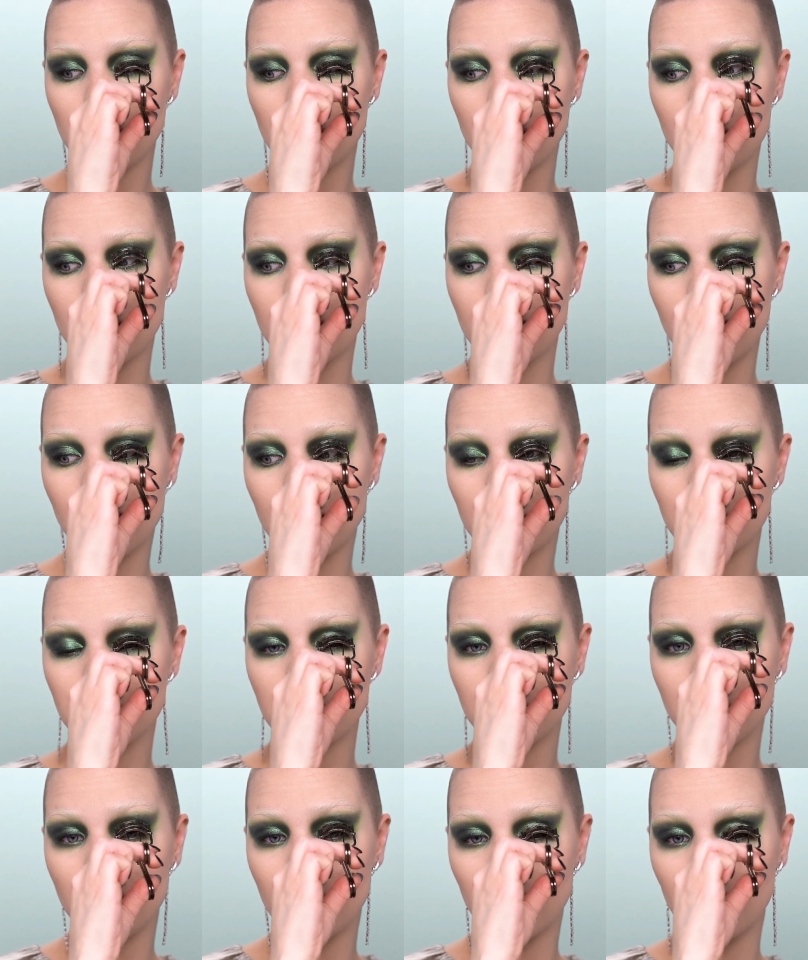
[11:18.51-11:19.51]
eyelash
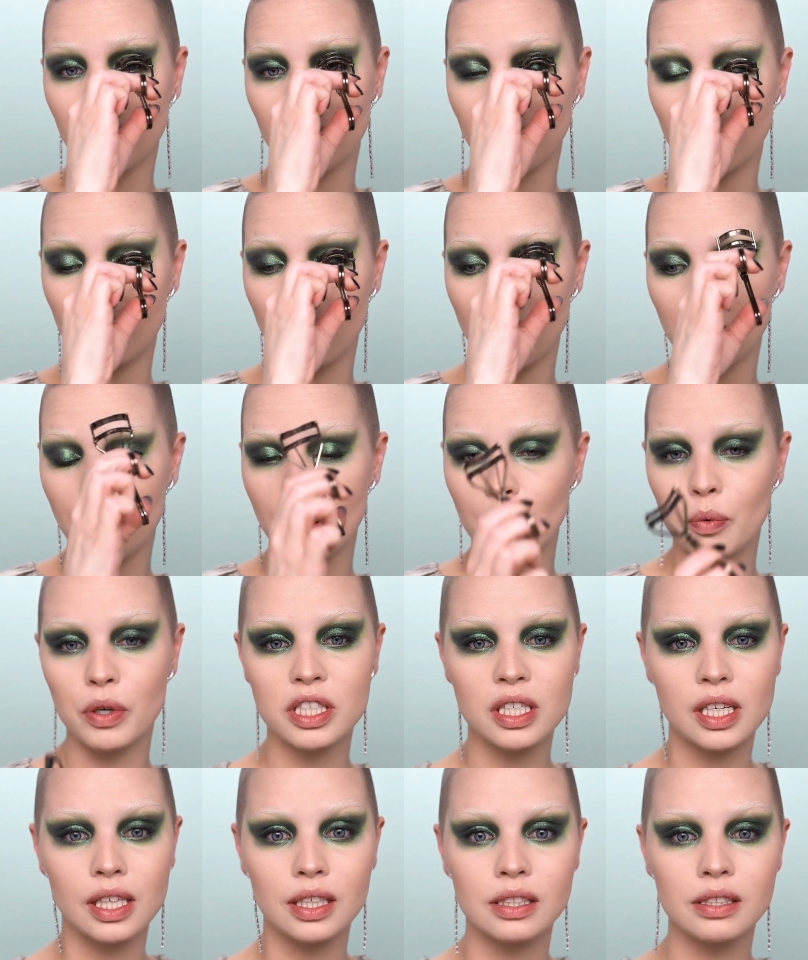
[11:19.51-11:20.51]
curler on my
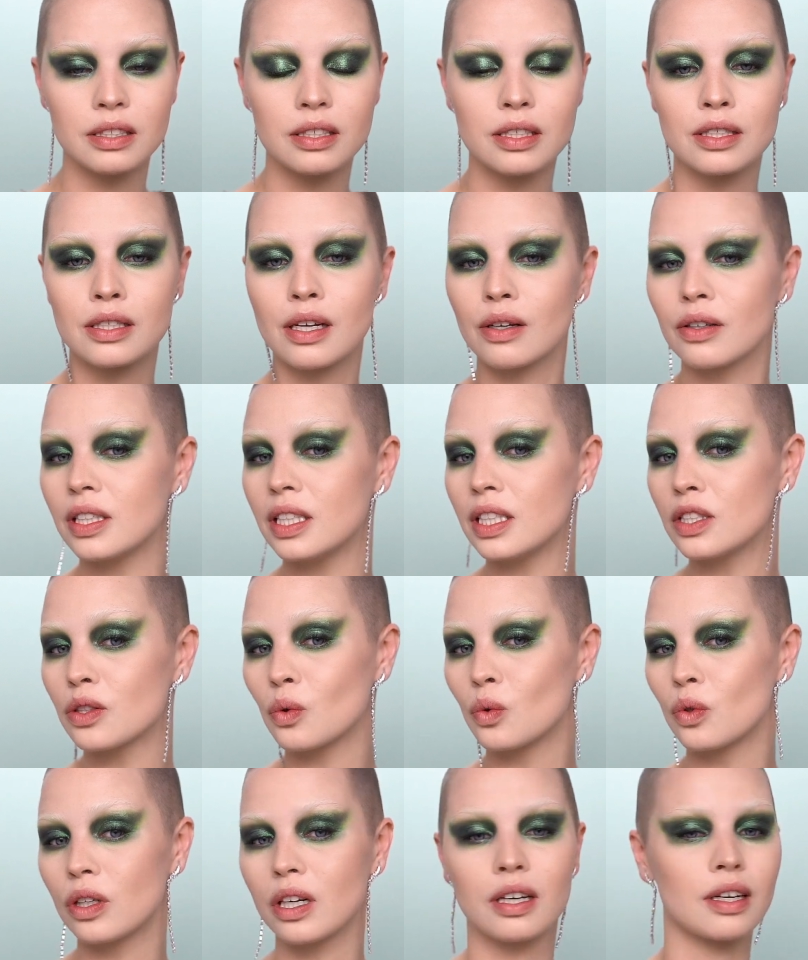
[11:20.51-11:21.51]
wish list, so I need to
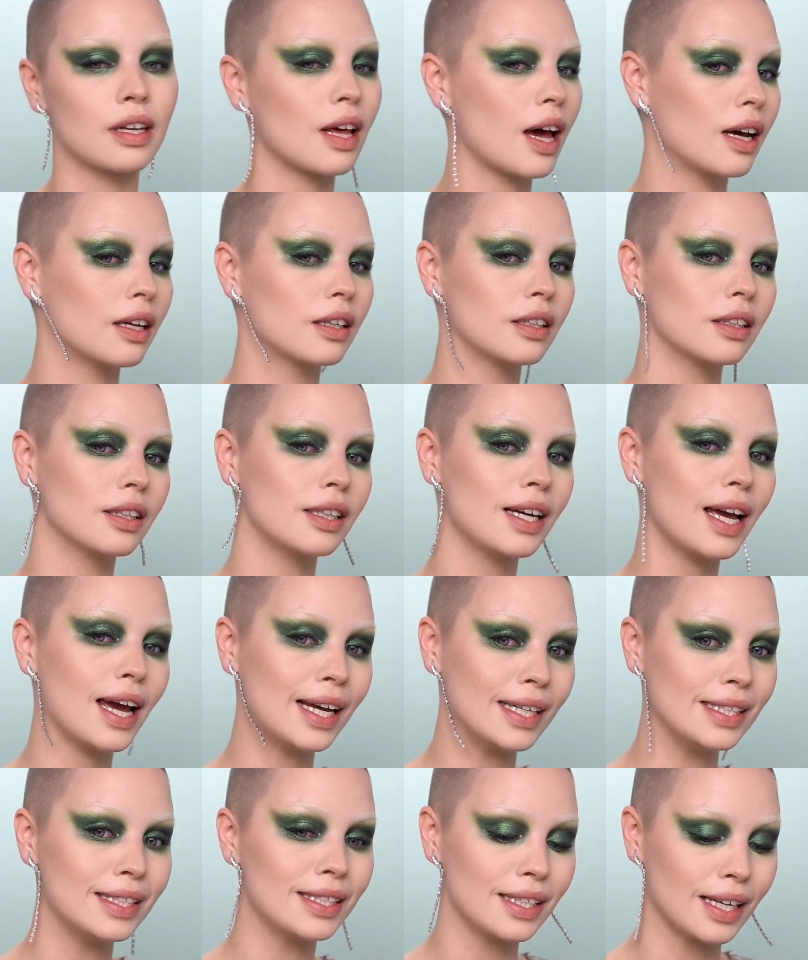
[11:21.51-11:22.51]
order that
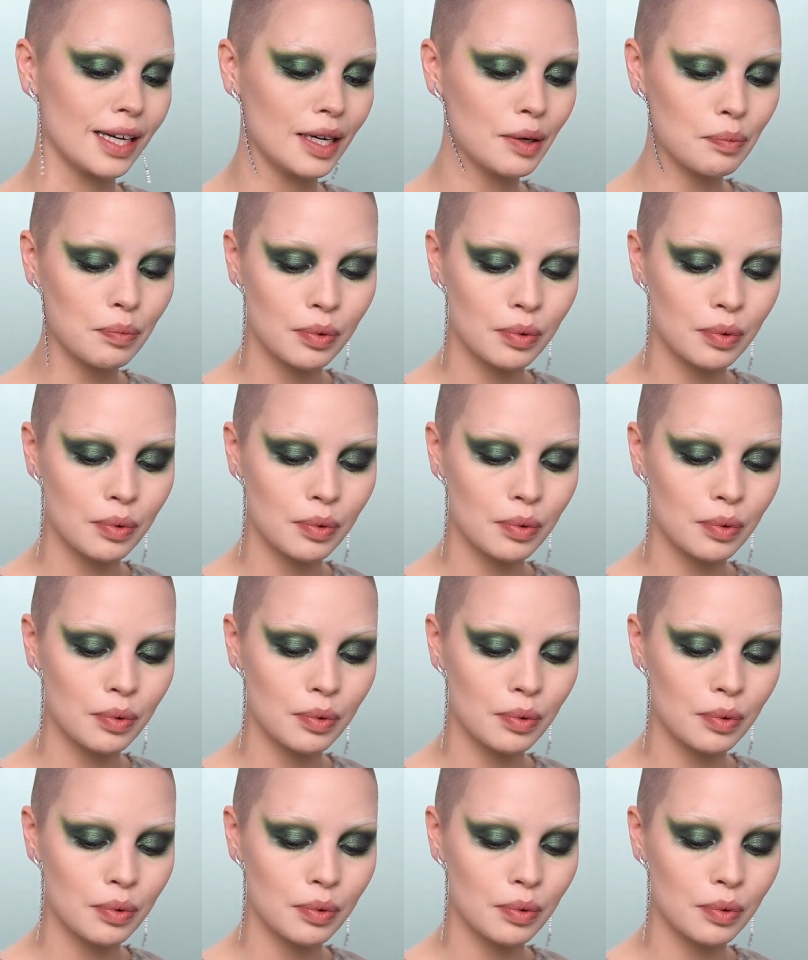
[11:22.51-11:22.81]
ASAP.